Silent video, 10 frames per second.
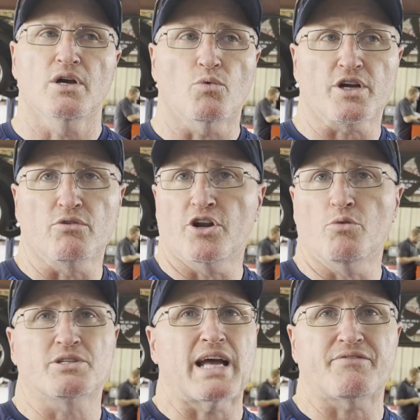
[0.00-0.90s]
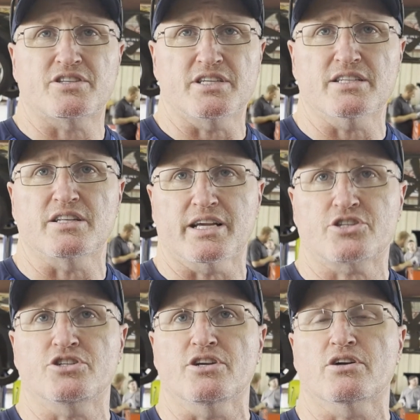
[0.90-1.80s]
We're going to run almost half the season
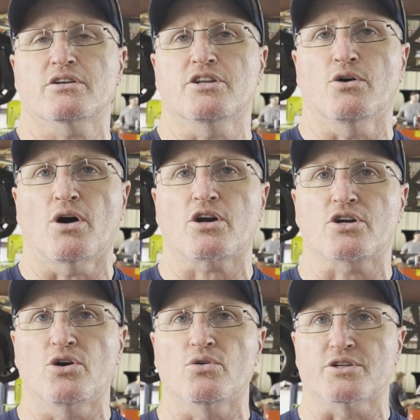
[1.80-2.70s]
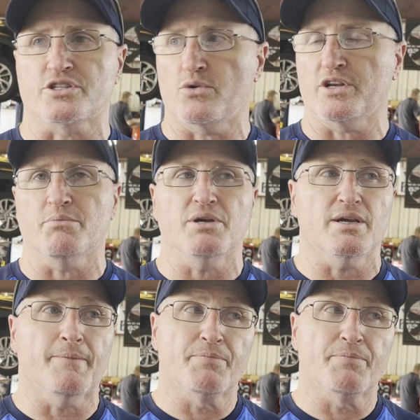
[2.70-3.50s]
next year. Our goal is going to be